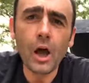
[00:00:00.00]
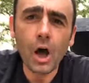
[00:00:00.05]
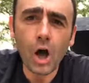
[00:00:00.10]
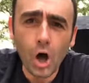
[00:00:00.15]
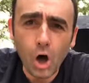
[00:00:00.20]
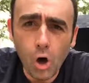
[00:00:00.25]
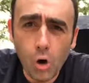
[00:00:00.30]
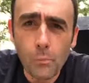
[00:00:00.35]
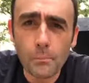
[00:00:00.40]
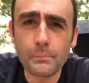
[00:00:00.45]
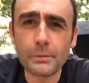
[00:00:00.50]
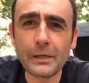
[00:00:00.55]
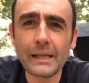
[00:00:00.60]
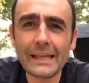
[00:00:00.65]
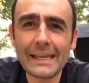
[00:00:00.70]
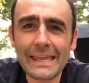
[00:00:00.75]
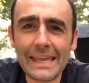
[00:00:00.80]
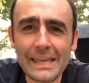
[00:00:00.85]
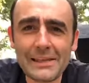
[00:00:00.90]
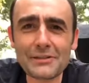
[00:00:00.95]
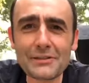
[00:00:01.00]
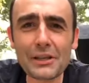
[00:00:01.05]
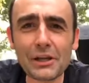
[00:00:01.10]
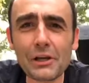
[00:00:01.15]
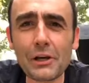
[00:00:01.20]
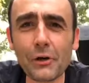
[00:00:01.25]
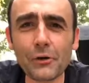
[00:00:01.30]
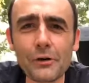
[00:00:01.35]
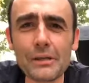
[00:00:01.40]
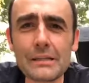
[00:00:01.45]
Hope is the
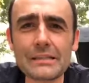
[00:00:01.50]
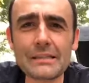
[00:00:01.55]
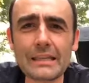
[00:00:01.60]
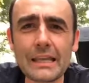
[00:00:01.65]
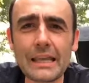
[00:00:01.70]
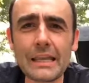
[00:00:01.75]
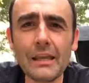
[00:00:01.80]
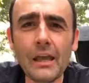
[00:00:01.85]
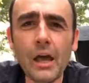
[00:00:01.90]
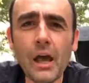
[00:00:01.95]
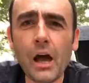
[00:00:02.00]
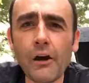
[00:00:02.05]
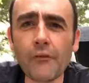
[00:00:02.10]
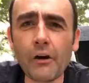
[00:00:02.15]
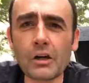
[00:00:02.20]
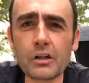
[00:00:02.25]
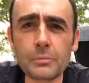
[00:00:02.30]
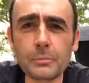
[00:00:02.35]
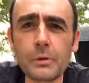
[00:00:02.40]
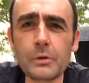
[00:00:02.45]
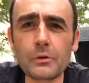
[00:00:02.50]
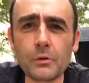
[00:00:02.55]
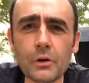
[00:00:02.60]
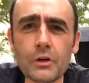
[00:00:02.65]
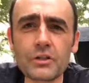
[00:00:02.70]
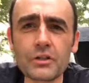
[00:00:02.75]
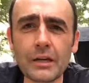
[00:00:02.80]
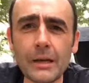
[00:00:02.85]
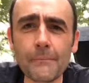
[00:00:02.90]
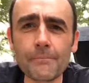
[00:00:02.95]
currency of
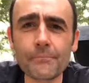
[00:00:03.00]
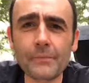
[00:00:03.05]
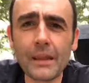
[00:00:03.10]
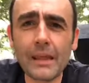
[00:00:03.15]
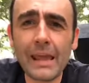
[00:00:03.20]
entrepreneurship.